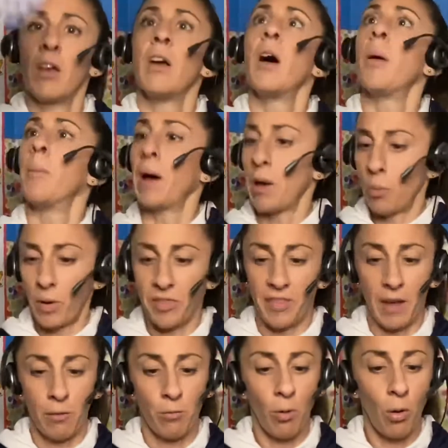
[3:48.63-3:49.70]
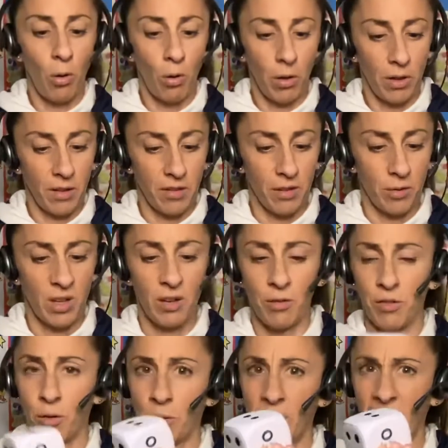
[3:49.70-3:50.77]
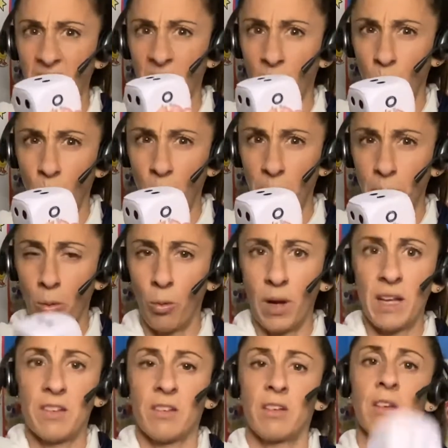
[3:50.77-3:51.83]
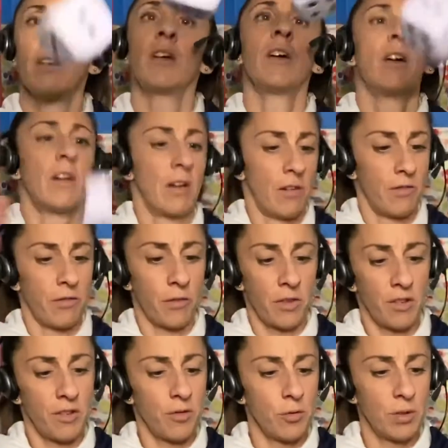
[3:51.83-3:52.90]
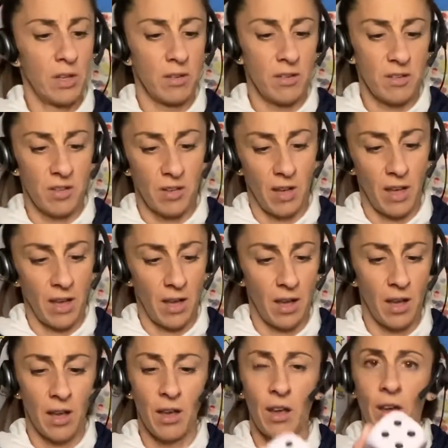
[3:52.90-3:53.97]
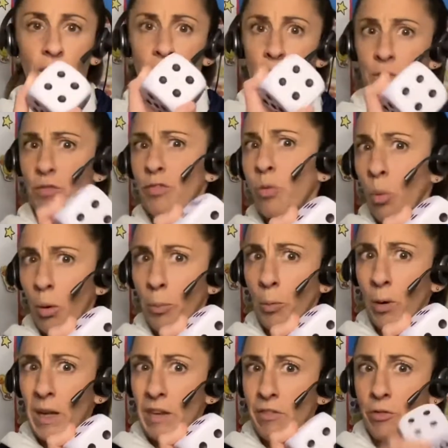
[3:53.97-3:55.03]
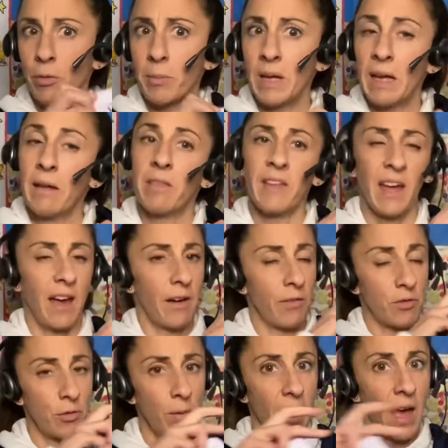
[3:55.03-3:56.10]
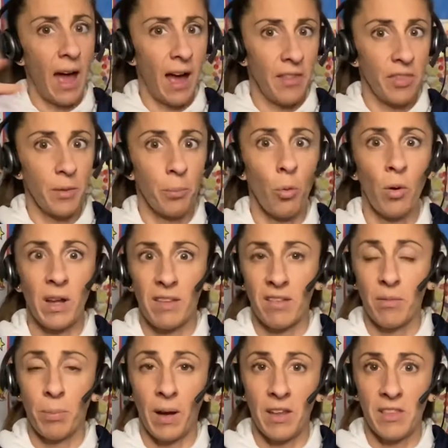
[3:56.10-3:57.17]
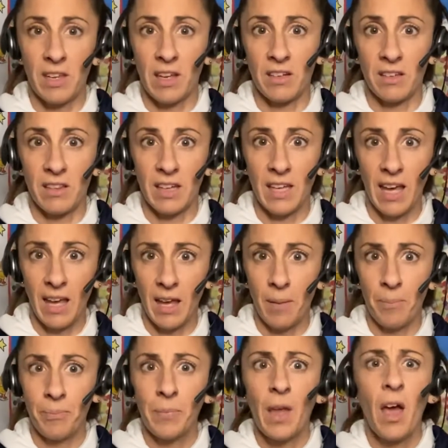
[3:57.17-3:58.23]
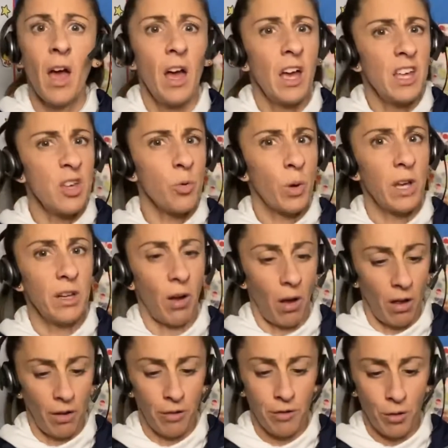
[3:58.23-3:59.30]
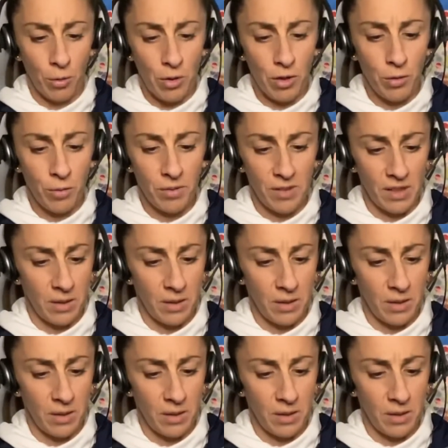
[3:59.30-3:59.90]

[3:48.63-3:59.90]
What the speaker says: by what they roll. So here's only 1 point for the student and 4 points for me. They have to add the points by the end of the game. You can also use it